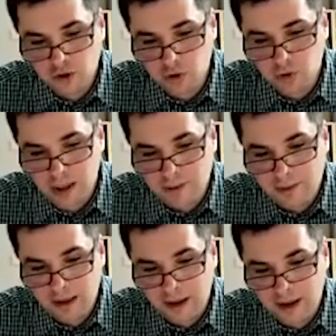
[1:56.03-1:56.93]
I play
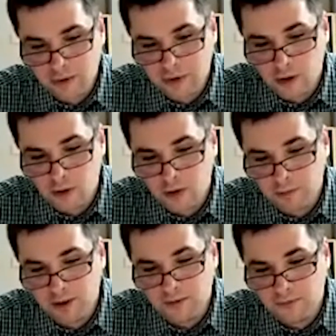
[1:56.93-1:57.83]
a3 or
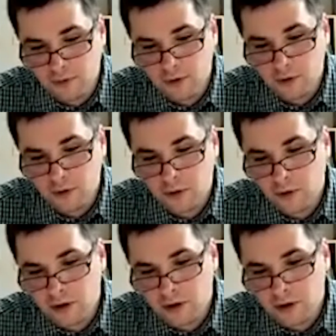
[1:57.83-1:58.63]
b4, or